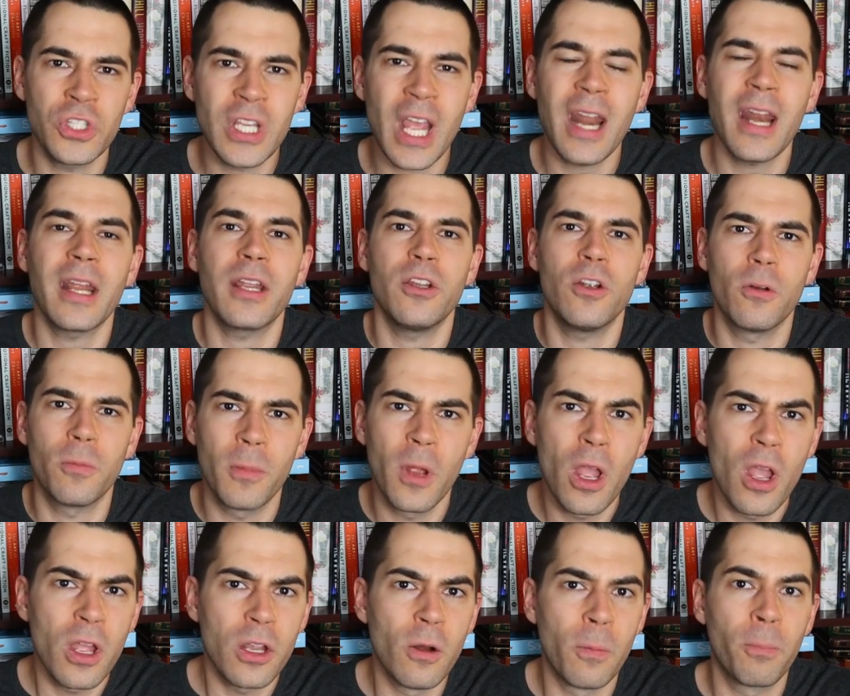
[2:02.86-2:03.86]
setting, your,
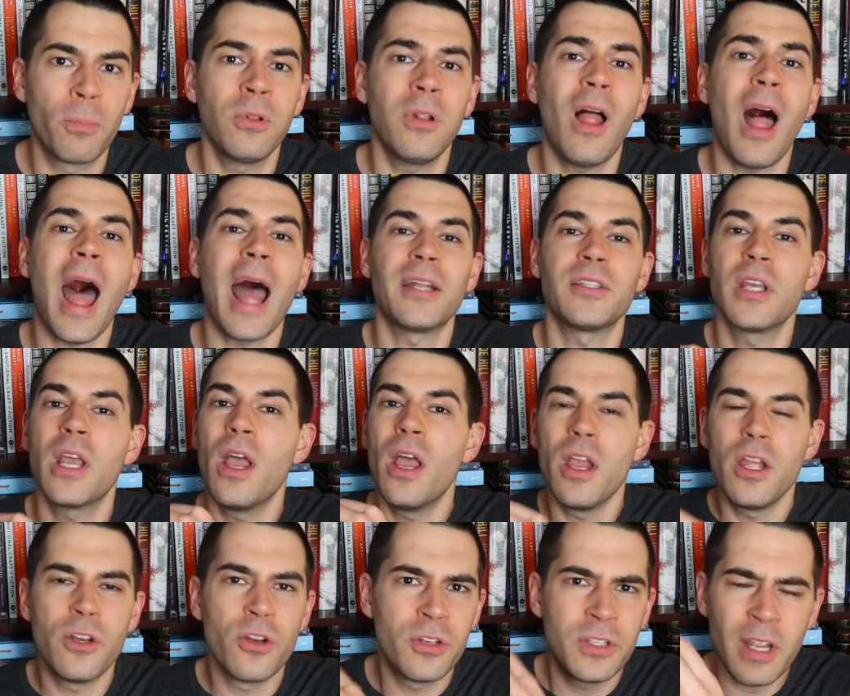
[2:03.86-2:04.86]
your plot,
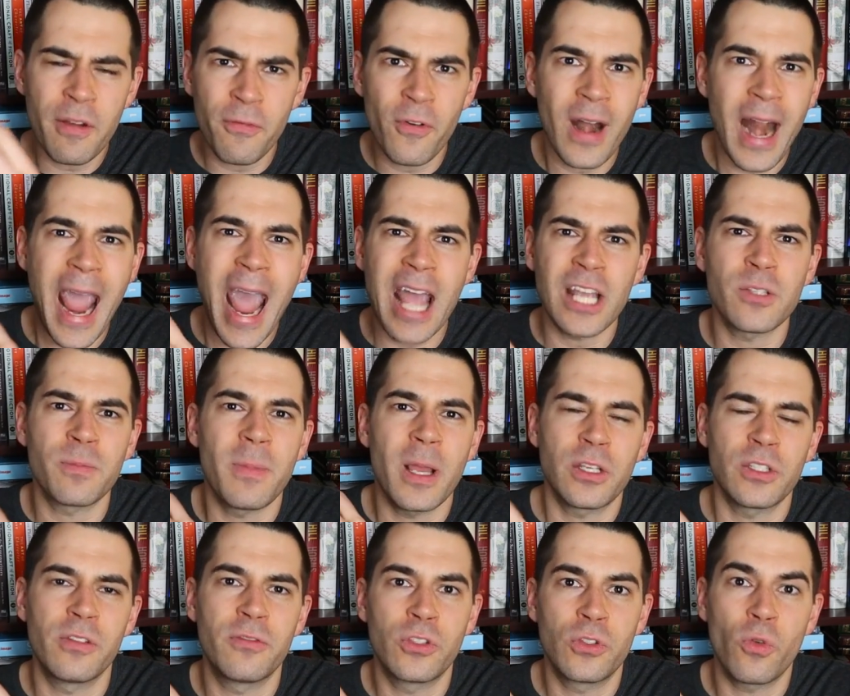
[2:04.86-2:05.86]
your different
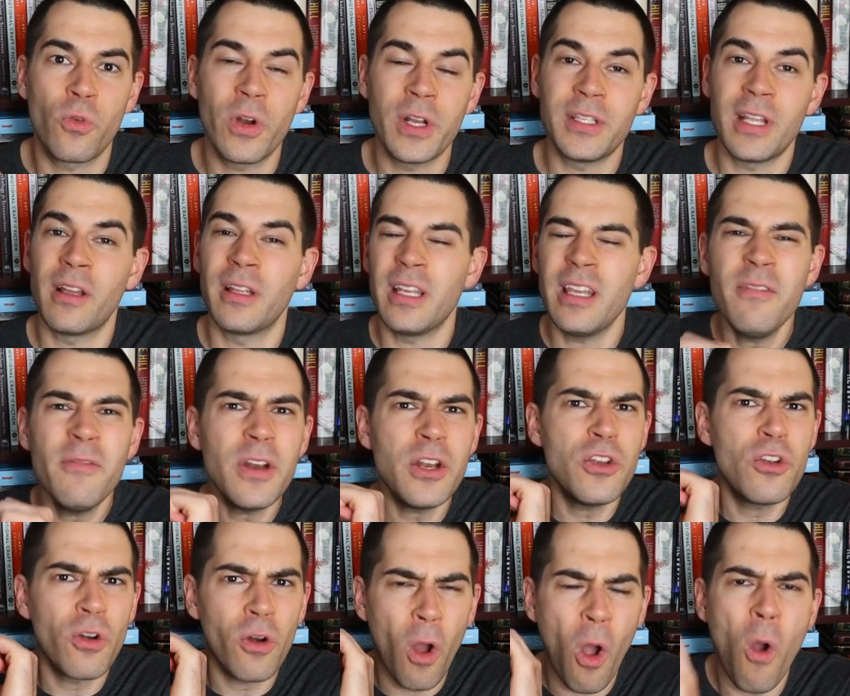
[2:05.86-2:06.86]
aspects of storytelling, even
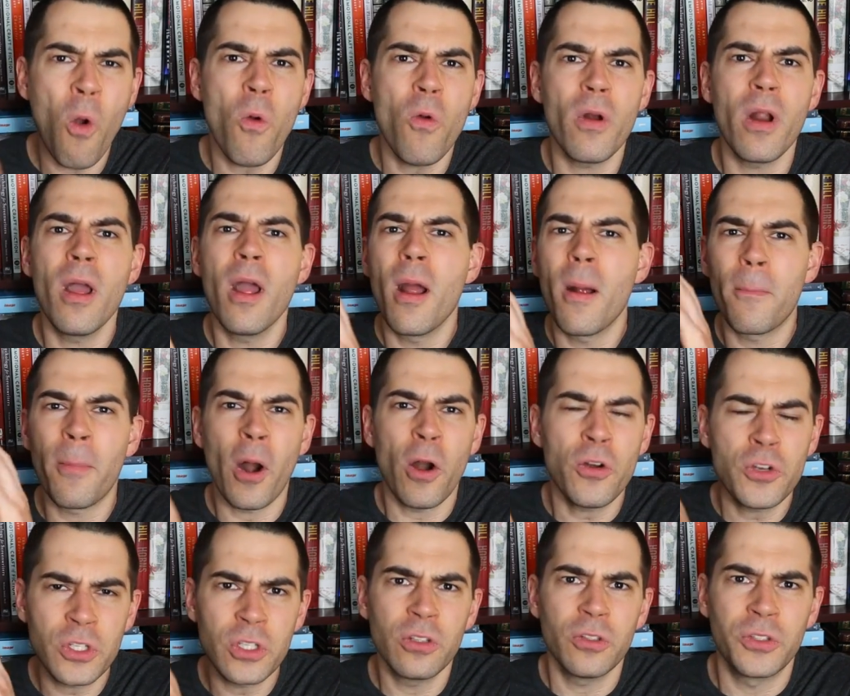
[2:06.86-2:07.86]
your own
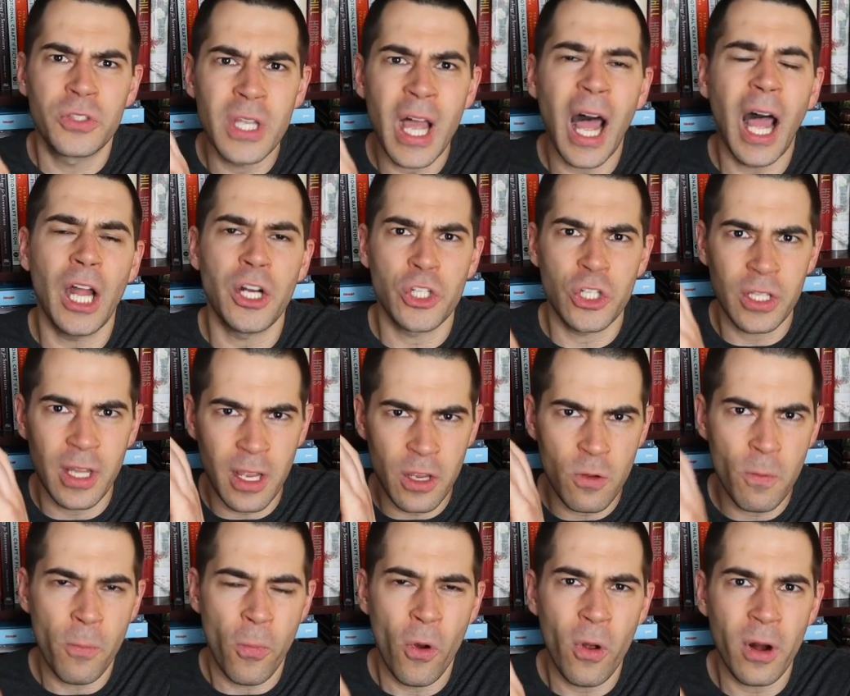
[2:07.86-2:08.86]
personal touch that
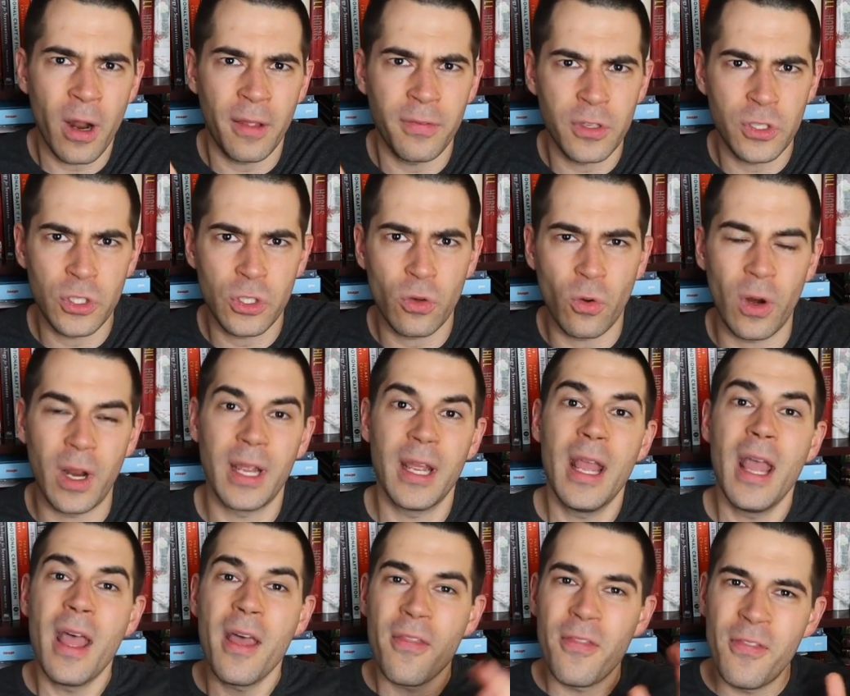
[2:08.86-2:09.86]
you put on the story.
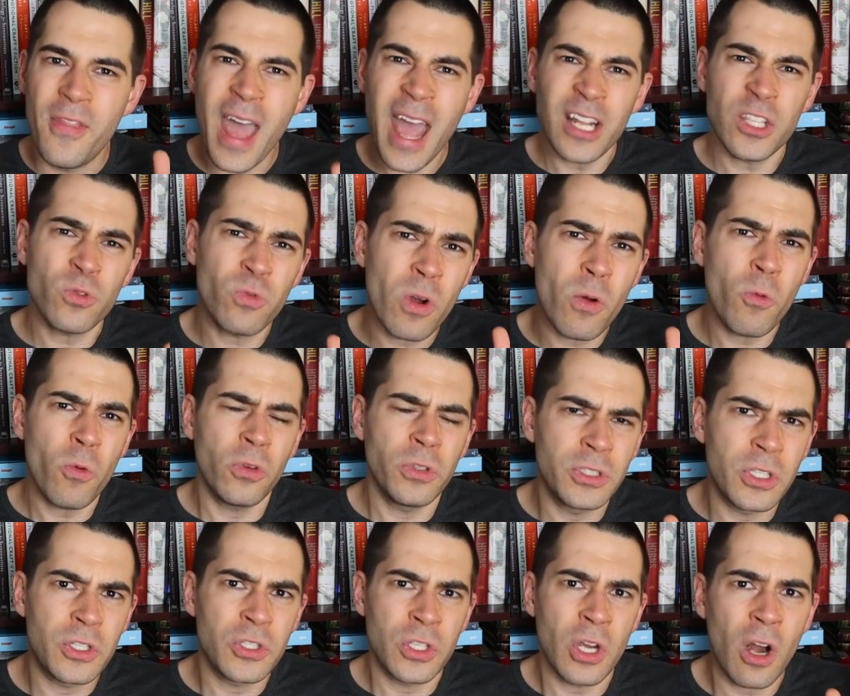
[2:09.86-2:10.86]
That's what will
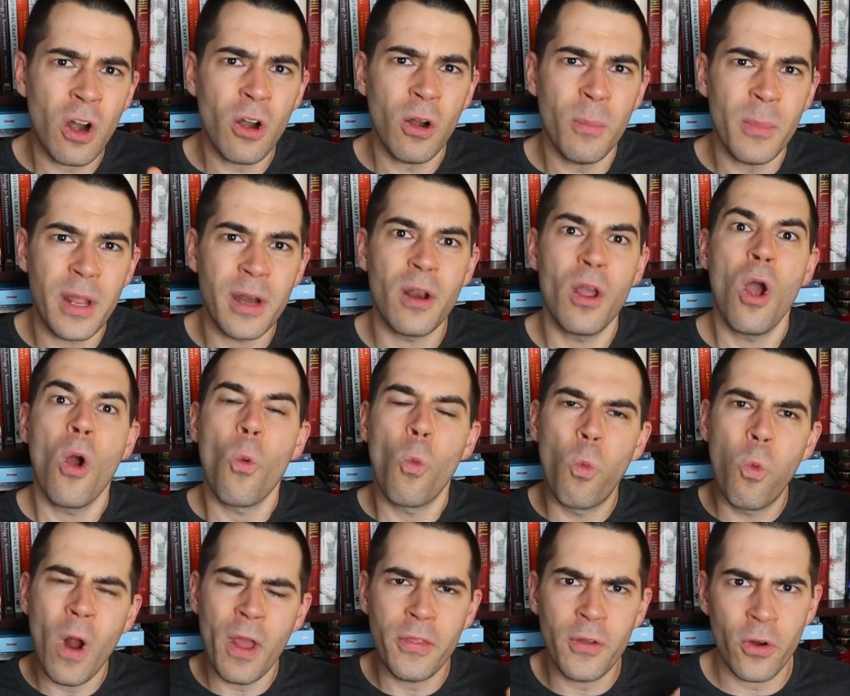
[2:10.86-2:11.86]
determine
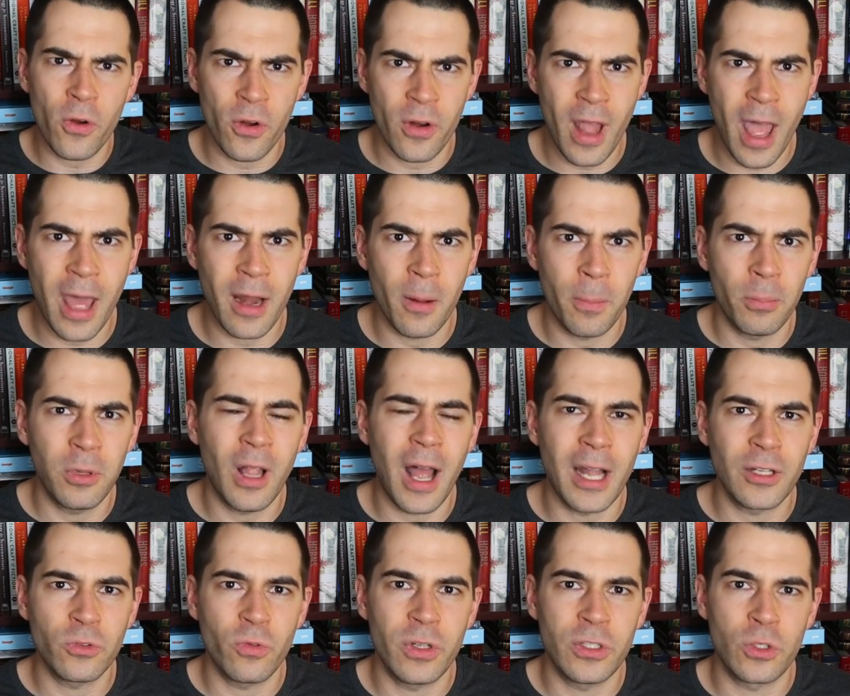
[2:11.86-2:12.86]
whether or not a
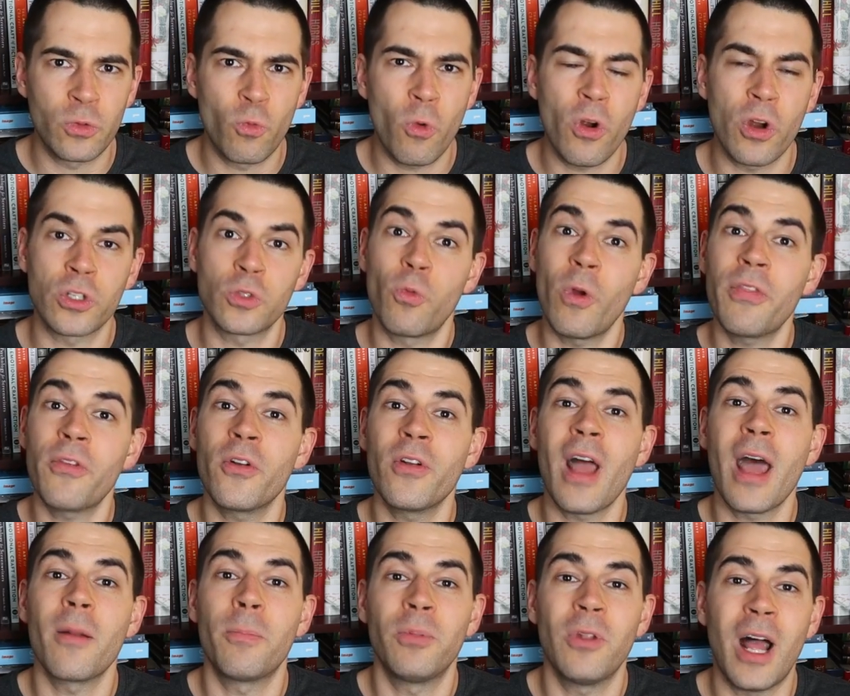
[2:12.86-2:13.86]
plot twist works, whether or
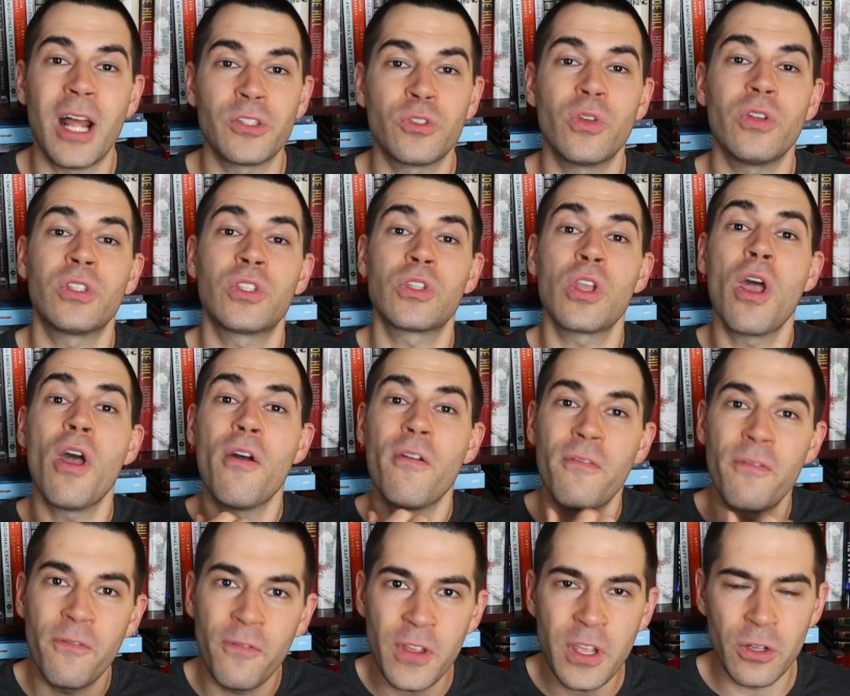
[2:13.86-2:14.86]
not a plot twist
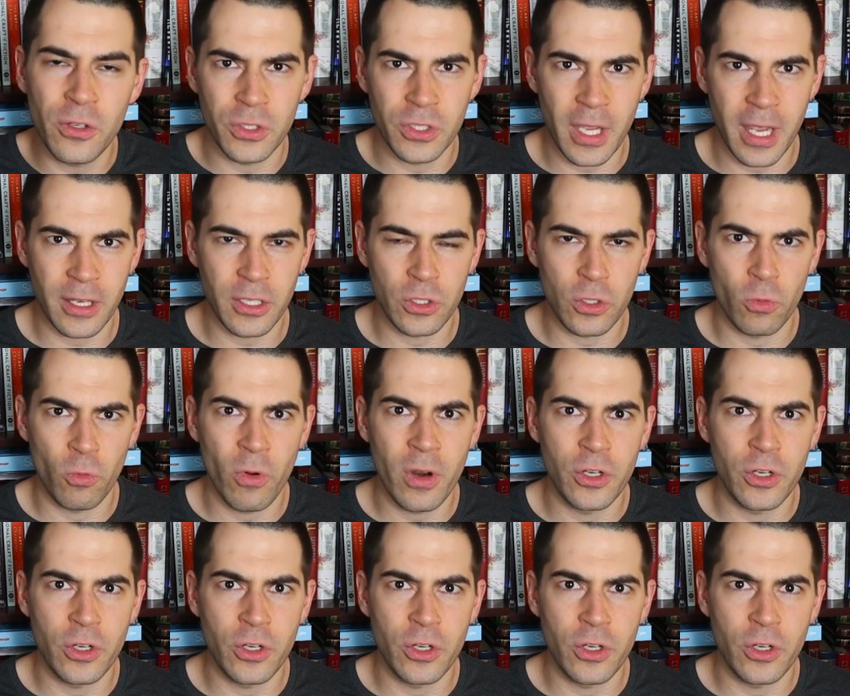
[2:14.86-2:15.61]
feels like a it's